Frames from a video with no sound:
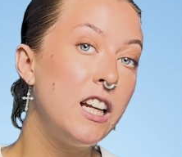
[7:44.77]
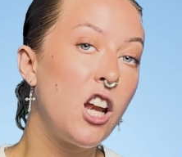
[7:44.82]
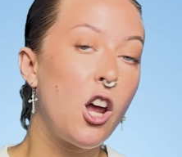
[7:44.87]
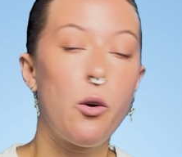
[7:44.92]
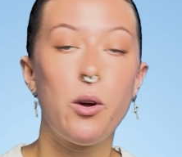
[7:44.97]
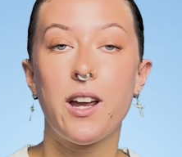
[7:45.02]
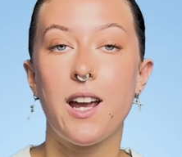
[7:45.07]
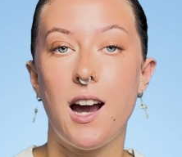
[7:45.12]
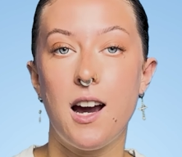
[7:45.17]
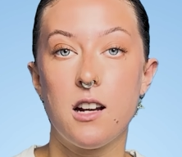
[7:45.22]
low
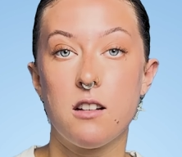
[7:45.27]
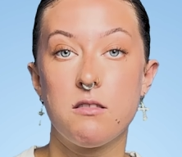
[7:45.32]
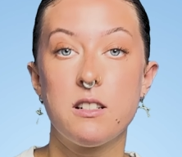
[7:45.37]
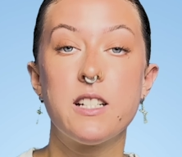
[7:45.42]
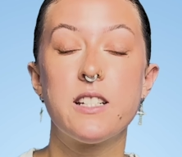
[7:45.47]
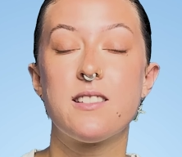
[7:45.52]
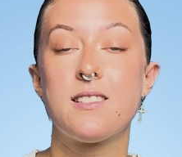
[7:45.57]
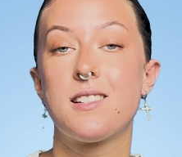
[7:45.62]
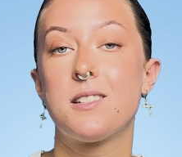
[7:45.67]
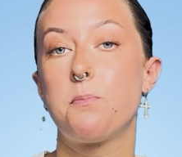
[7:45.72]
in
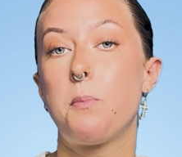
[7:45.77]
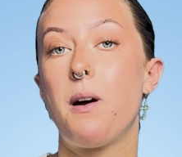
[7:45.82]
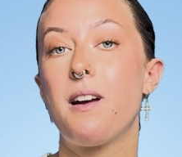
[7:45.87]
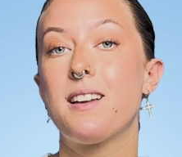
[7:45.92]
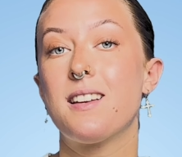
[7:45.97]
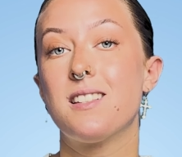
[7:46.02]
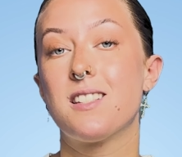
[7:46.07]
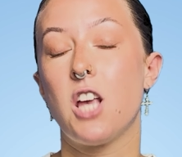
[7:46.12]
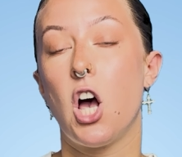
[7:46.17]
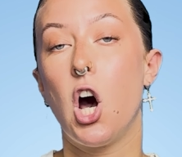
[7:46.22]
calories despite
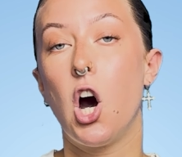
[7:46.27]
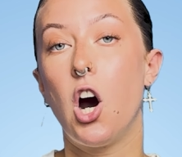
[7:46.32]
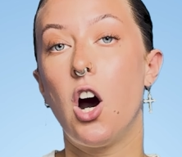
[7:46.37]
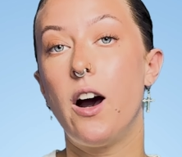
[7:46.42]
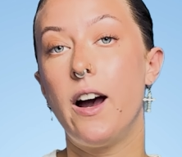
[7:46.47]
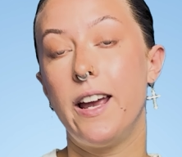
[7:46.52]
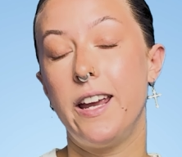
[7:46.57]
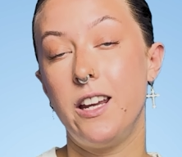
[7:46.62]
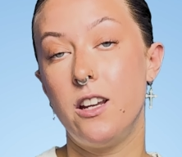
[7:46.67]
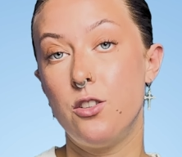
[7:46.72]
its
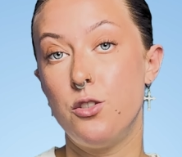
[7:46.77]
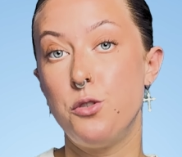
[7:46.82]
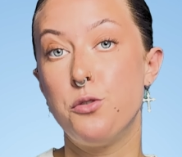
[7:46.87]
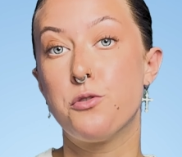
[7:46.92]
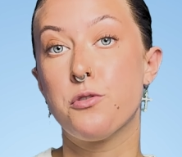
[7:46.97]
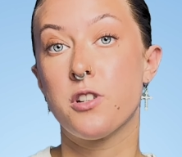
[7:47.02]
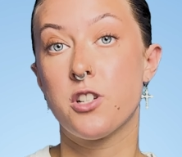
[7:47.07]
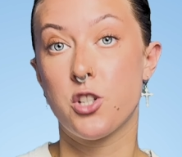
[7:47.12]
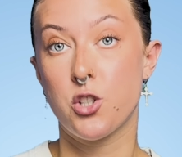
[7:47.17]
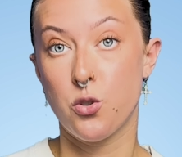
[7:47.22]
high
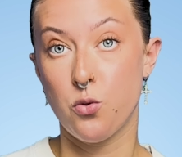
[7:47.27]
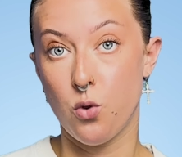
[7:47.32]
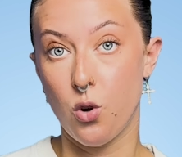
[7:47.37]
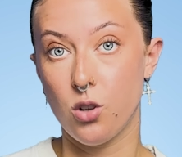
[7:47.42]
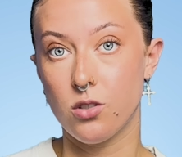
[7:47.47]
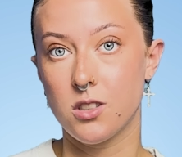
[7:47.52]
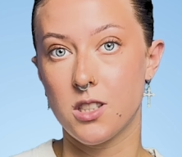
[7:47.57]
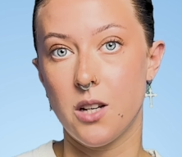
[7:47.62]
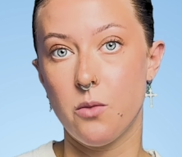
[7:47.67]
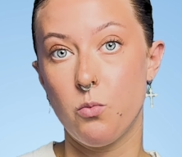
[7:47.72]
nutritional
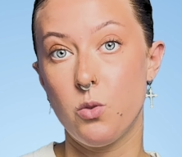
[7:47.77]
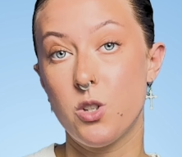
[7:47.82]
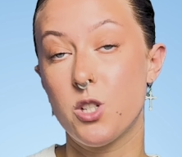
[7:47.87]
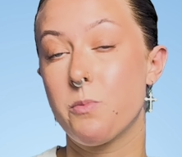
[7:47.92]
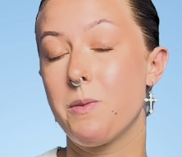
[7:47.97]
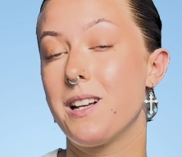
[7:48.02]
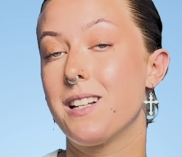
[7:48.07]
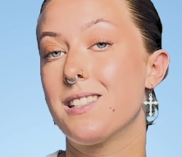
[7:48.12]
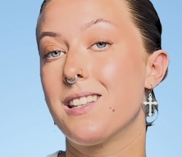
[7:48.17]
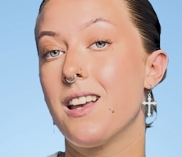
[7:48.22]
content, which
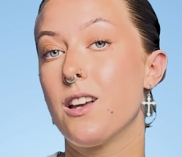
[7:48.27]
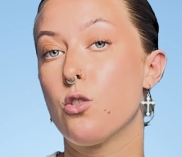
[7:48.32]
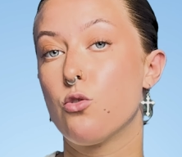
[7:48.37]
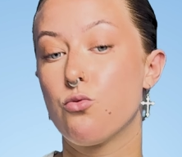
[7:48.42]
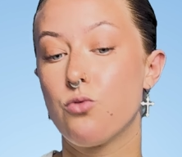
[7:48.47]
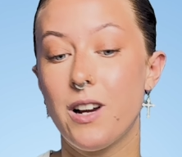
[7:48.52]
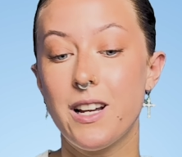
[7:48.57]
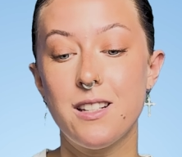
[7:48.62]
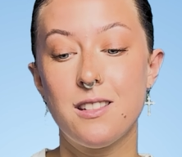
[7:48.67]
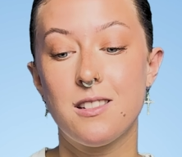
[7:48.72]
makes it a
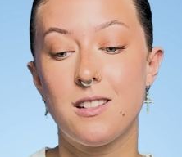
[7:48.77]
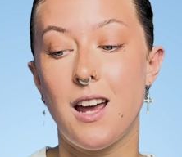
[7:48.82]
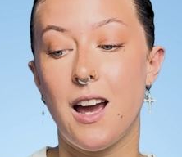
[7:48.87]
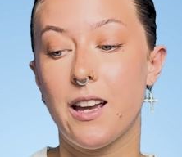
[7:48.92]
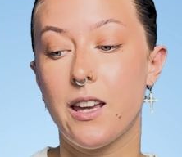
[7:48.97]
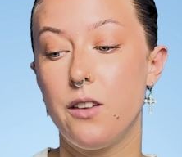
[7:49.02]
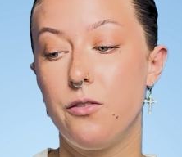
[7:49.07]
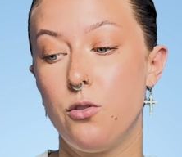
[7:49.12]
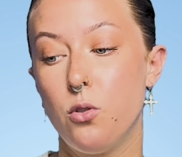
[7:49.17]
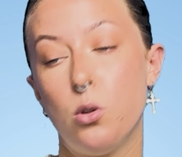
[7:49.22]
great
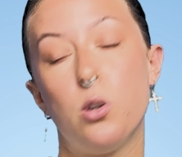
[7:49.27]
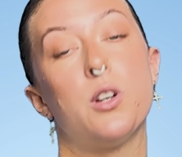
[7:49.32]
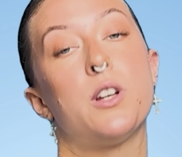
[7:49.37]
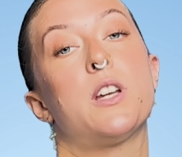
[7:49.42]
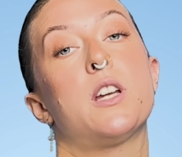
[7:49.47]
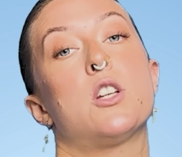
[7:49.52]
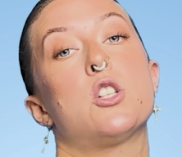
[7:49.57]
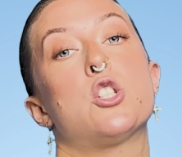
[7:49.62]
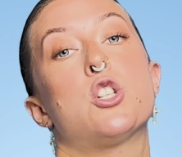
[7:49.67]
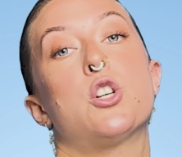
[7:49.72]
snack if you're
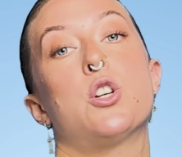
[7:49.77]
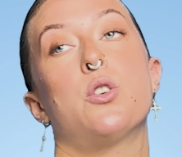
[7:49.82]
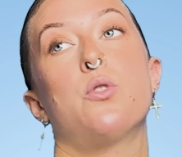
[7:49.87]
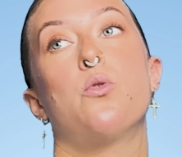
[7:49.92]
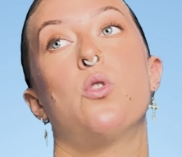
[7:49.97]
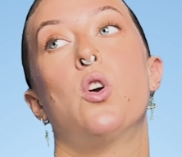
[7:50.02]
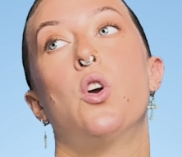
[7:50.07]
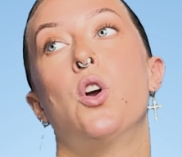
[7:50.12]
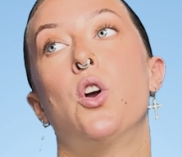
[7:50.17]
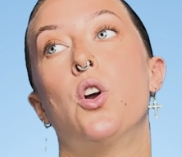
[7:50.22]
looking to
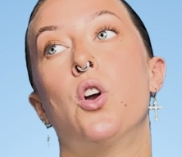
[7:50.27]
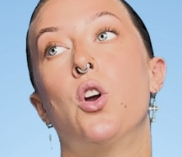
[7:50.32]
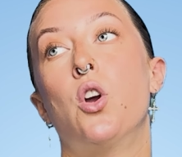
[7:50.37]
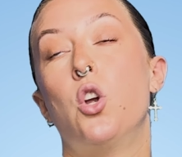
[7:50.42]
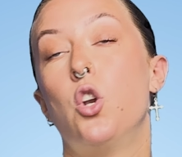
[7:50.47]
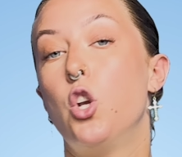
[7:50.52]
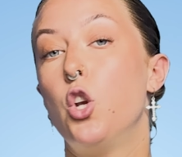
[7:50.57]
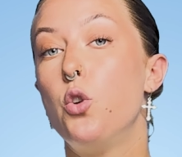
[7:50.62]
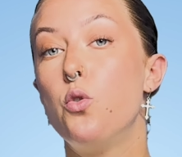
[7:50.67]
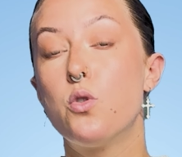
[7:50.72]

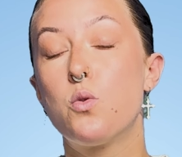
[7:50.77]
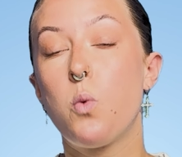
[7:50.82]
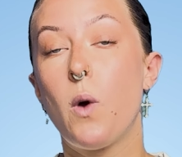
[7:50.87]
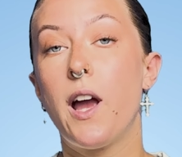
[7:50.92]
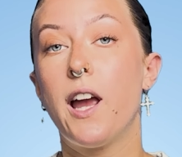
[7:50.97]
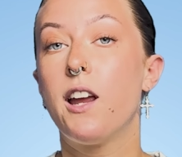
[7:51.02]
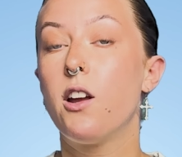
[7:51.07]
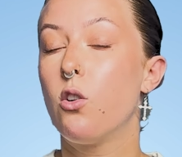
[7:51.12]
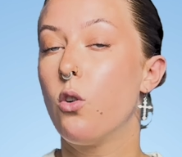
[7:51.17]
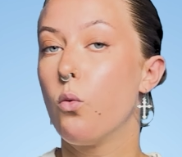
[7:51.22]
lose
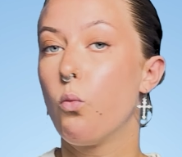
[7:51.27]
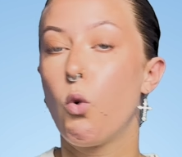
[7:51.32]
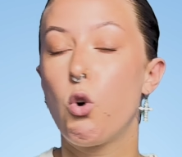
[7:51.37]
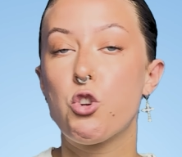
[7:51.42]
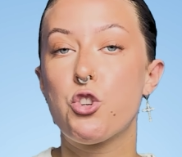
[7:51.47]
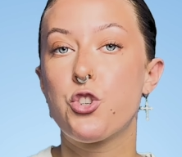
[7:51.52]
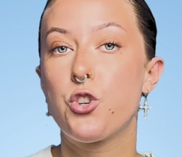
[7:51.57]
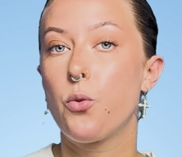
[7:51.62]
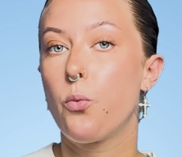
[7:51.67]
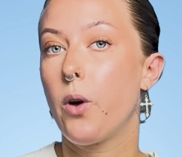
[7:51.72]
weight or
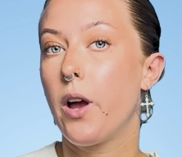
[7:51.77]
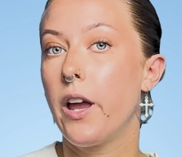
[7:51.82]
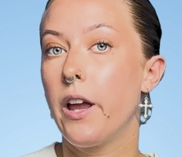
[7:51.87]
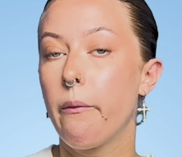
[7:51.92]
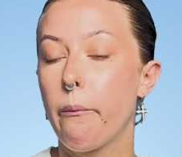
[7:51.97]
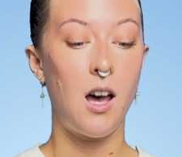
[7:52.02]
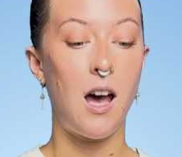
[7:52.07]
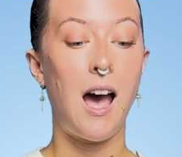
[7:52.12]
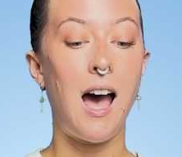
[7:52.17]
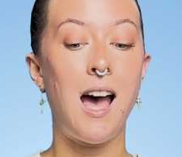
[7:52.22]
watch your weight.